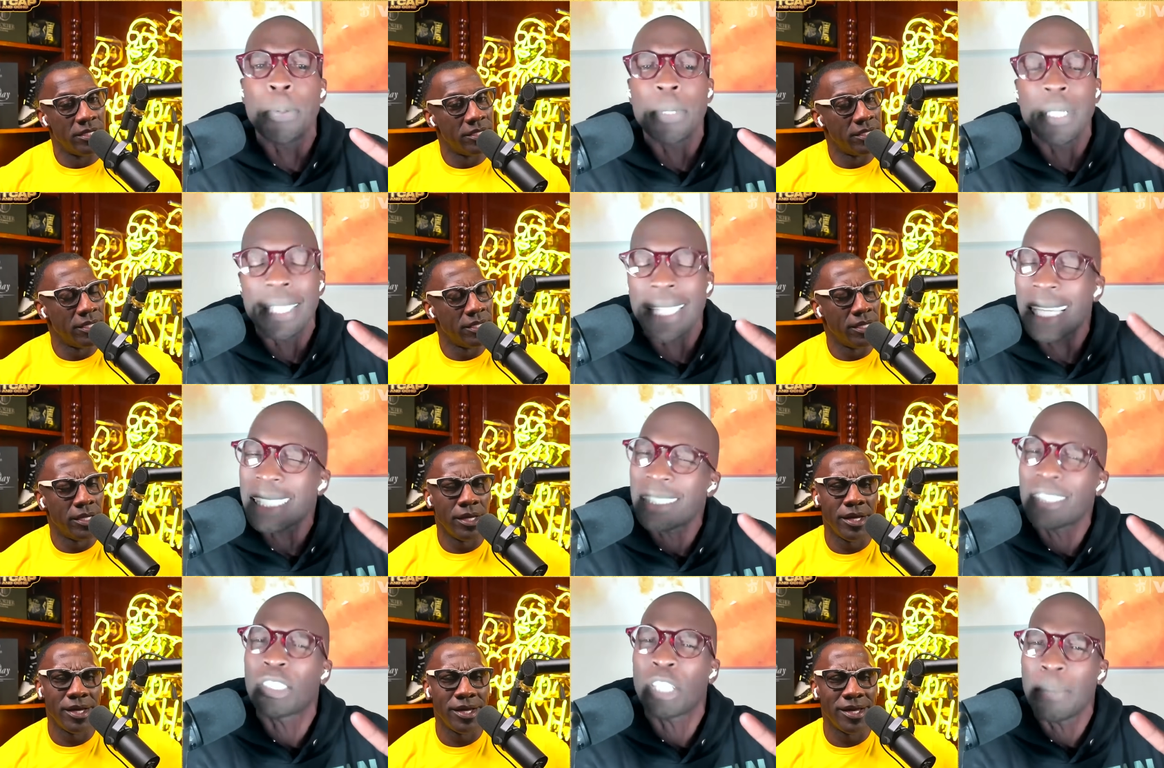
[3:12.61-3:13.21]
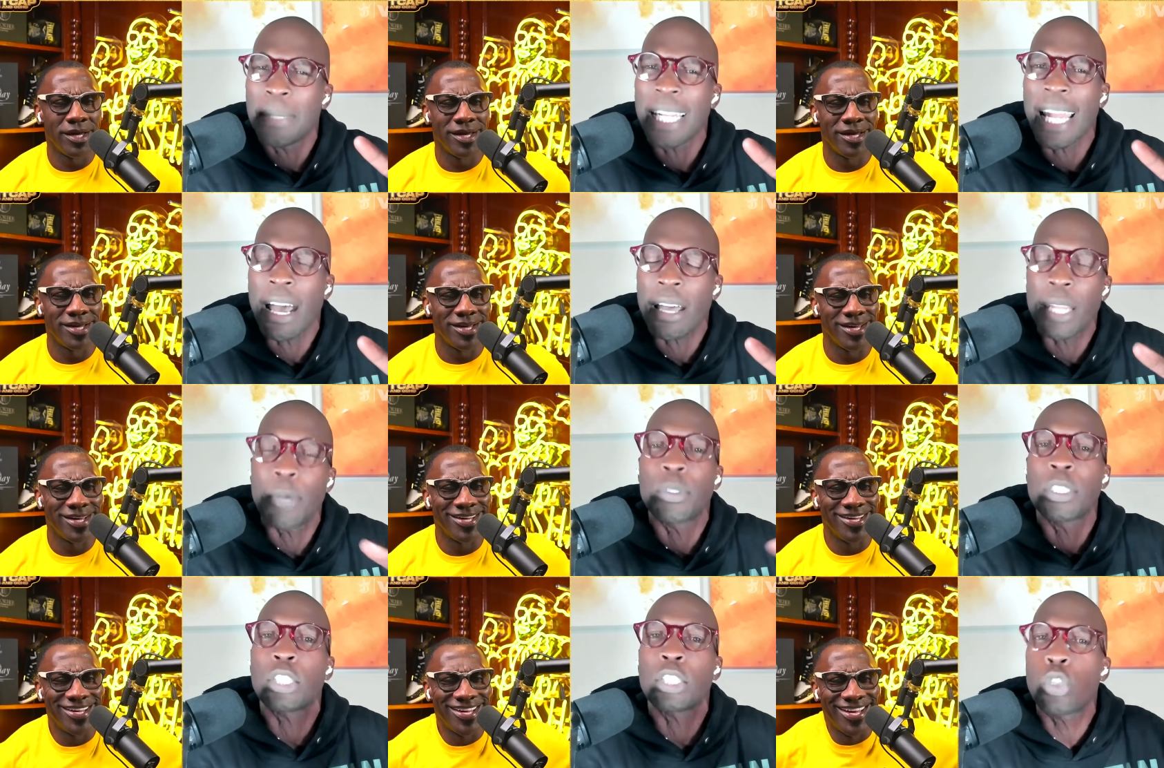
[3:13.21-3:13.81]
Speaker 1: Listen to me now. It
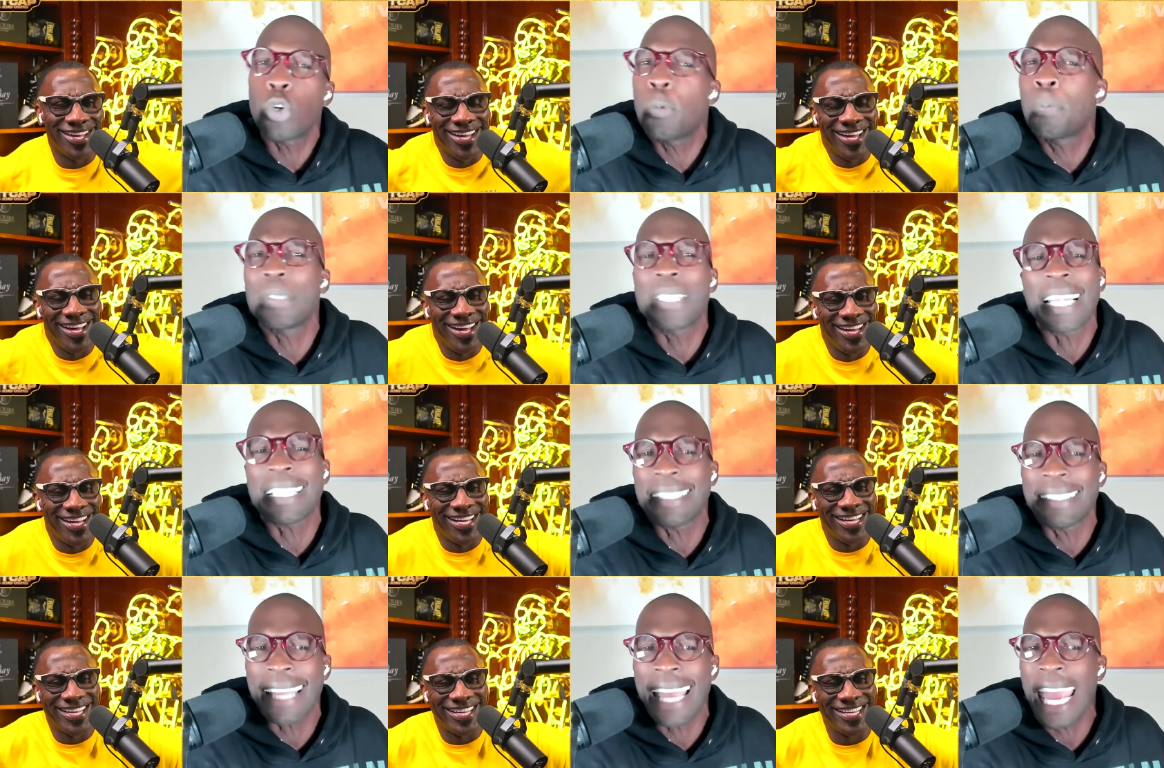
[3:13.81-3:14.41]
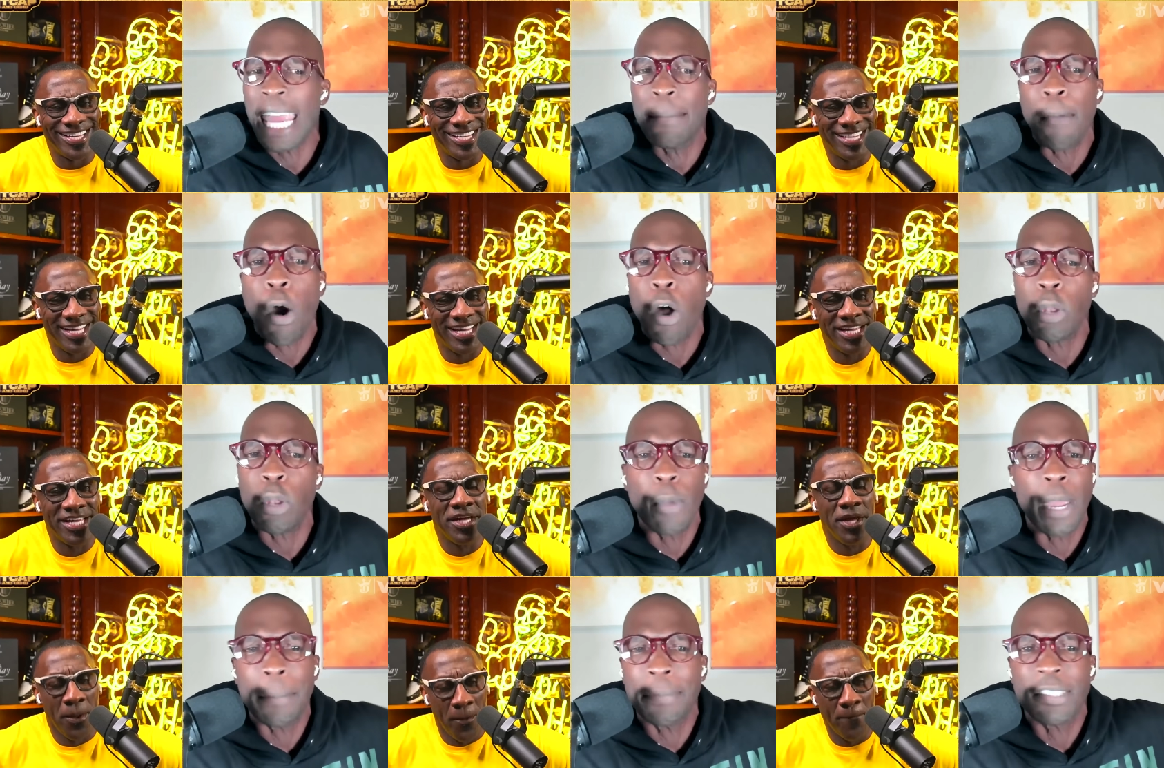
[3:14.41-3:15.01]
was a two possession game all the
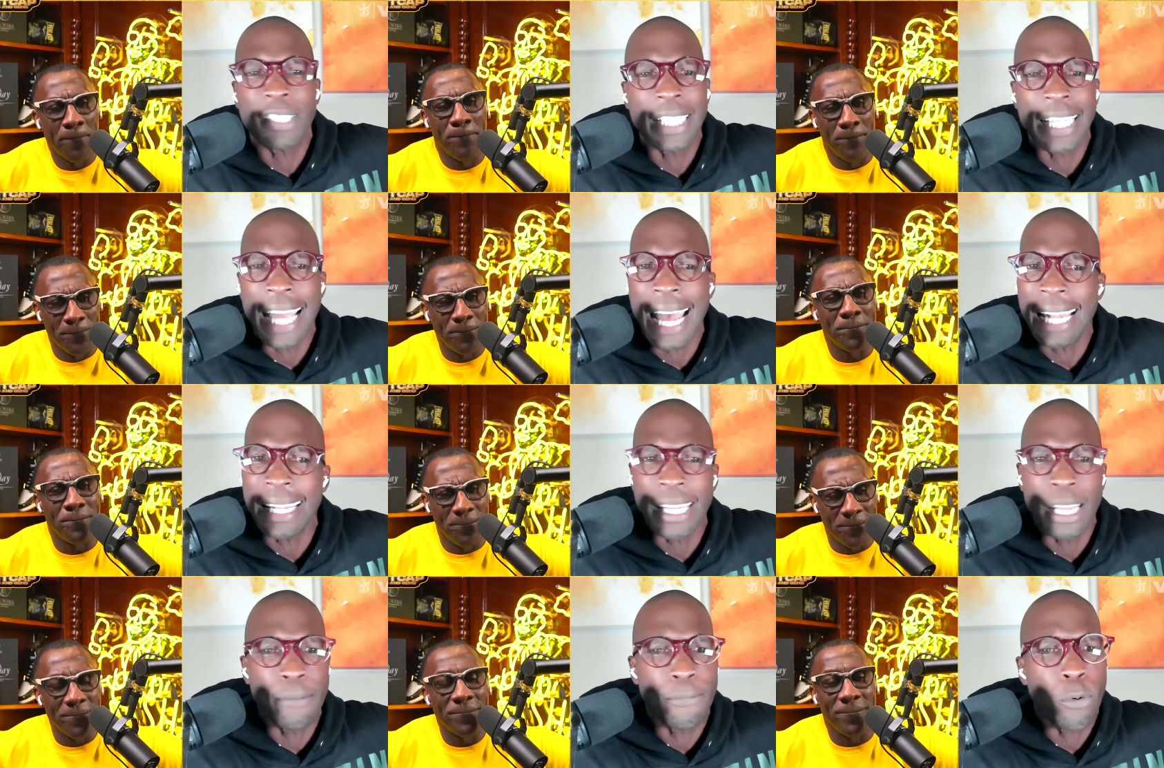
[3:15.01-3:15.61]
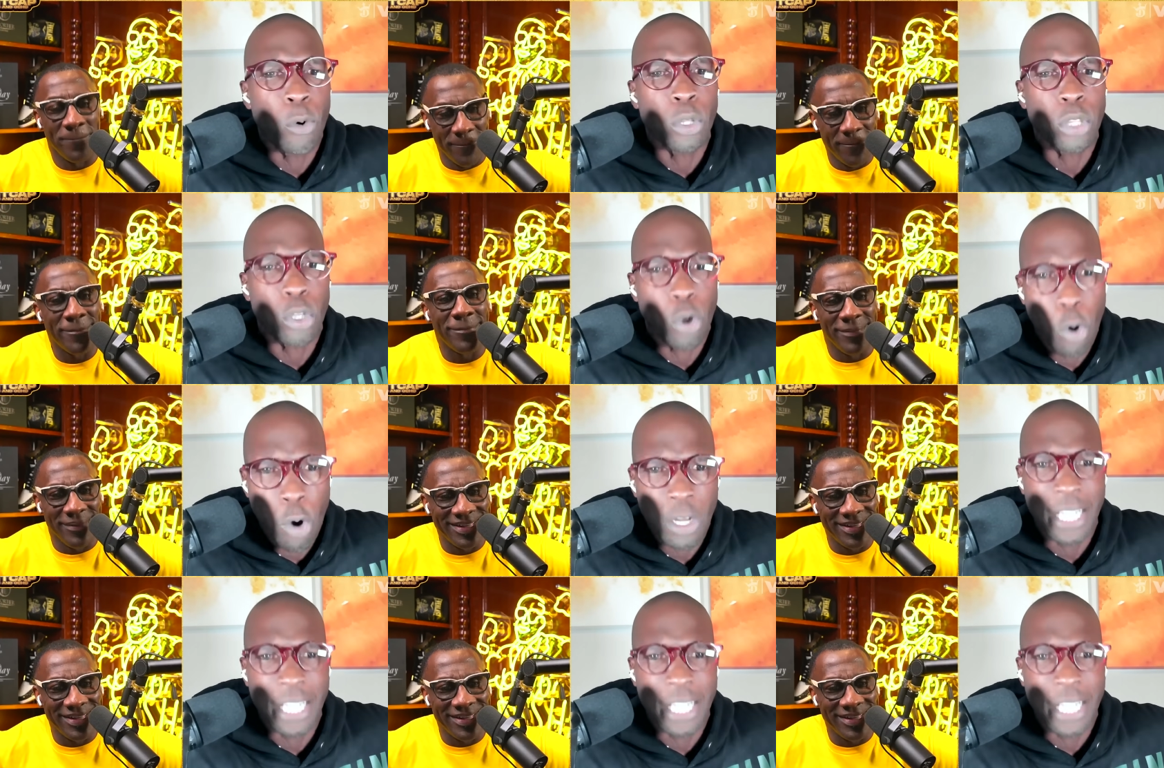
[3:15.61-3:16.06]
way up to the goddamn fourth quarter.